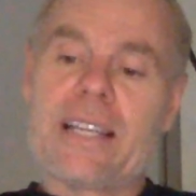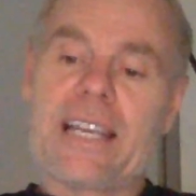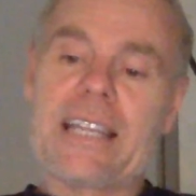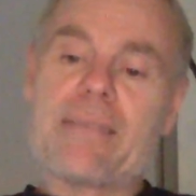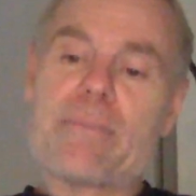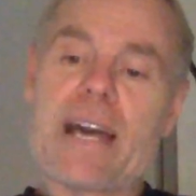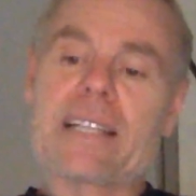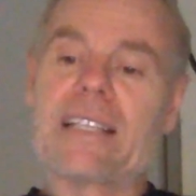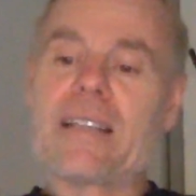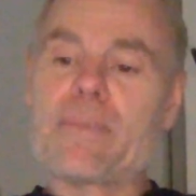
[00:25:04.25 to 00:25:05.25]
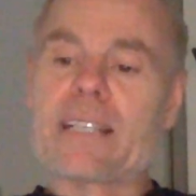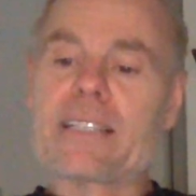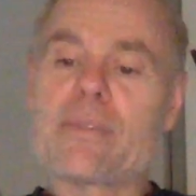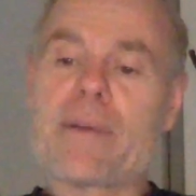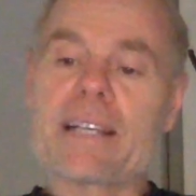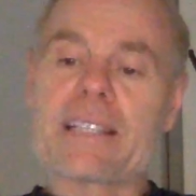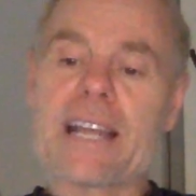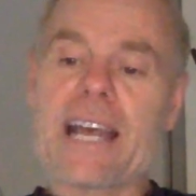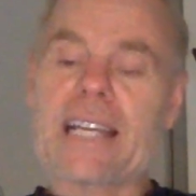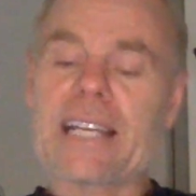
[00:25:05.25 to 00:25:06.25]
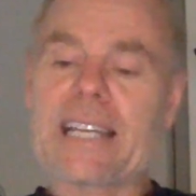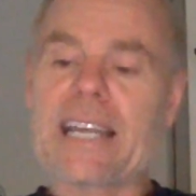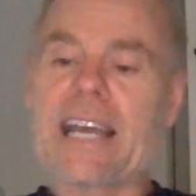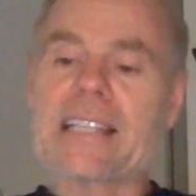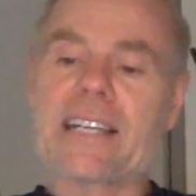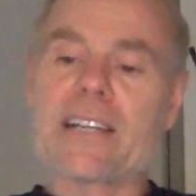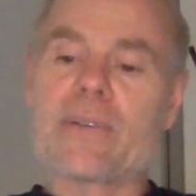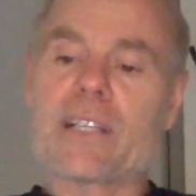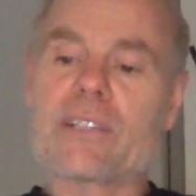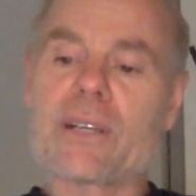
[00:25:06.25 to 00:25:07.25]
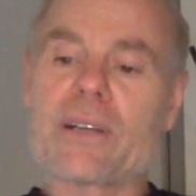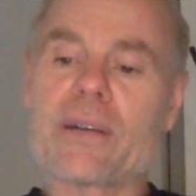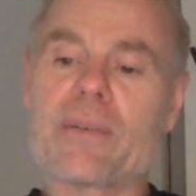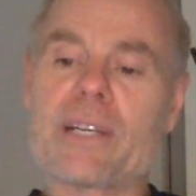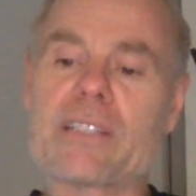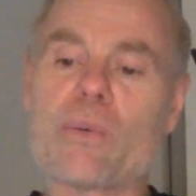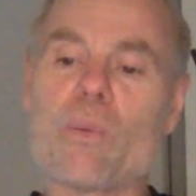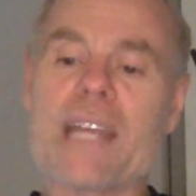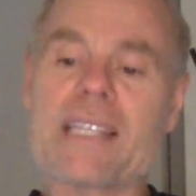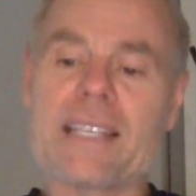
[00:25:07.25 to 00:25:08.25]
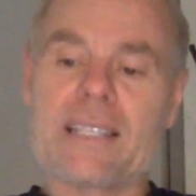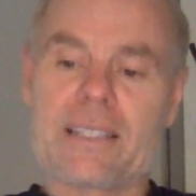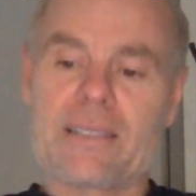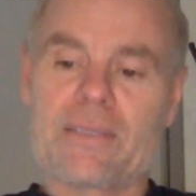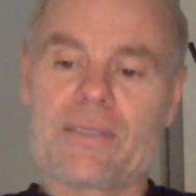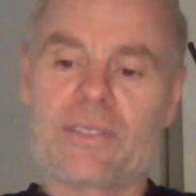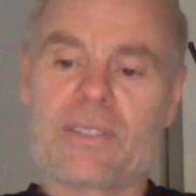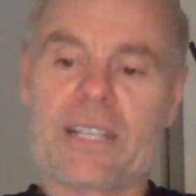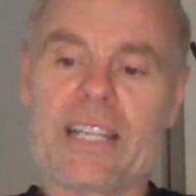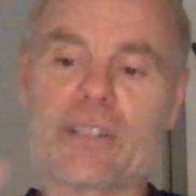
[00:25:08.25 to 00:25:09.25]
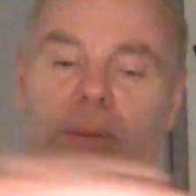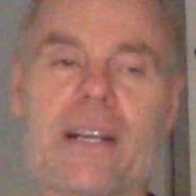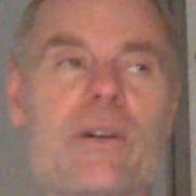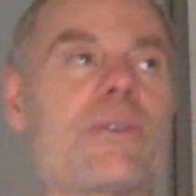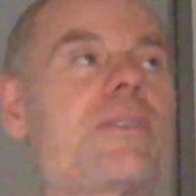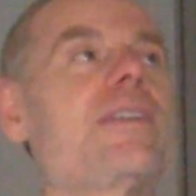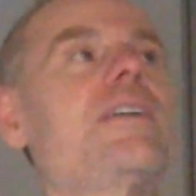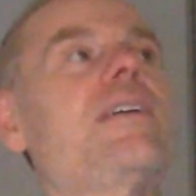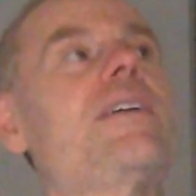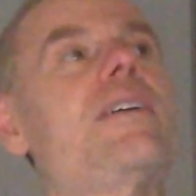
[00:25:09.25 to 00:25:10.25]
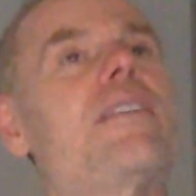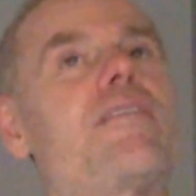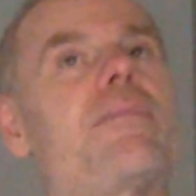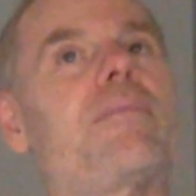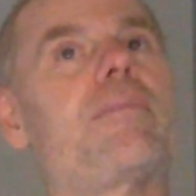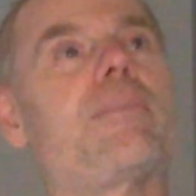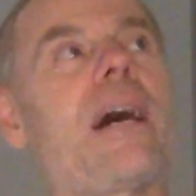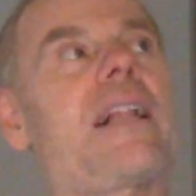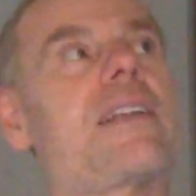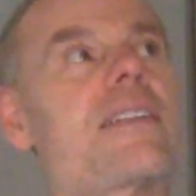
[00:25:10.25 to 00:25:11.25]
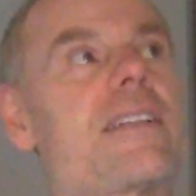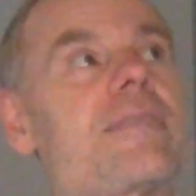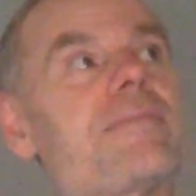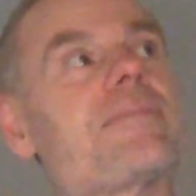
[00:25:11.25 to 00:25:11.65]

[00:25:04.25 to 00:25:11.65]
And they begged and they begged and they begged. And I had to get gas anyway. So I went into Wendy's against my own policy.